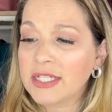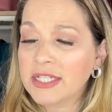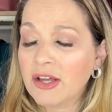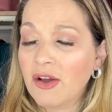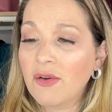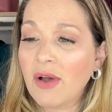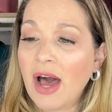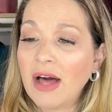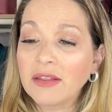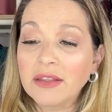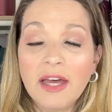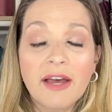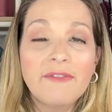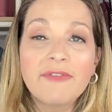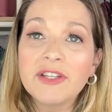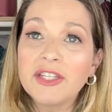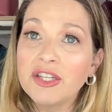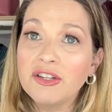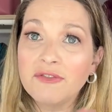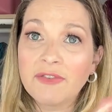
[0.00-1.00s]
So I love
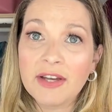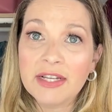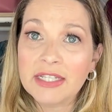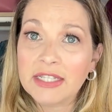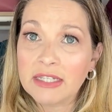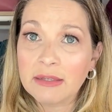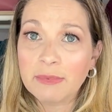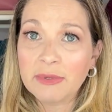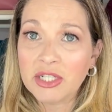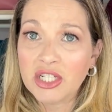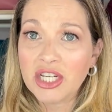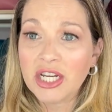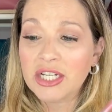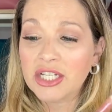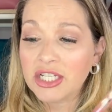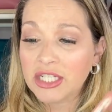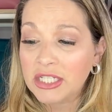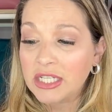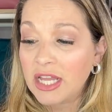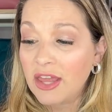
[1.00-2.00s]
the Too Faced lip
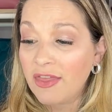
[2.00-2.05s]
injections.